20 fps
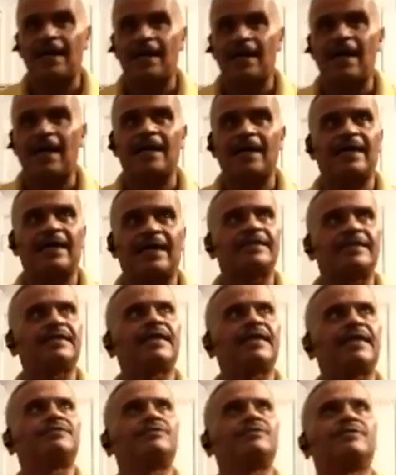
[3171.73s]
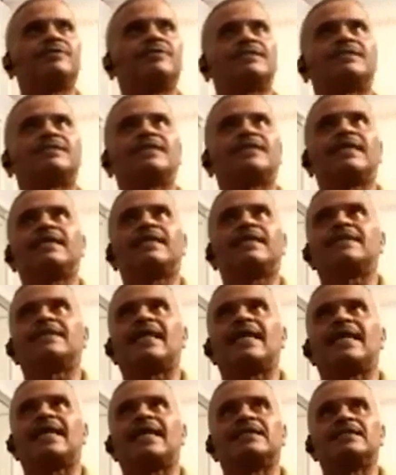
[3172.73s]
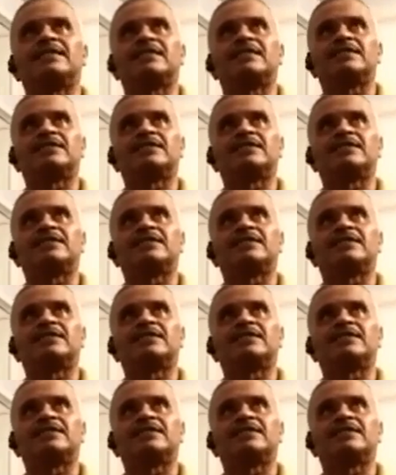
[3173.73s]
I do this thing that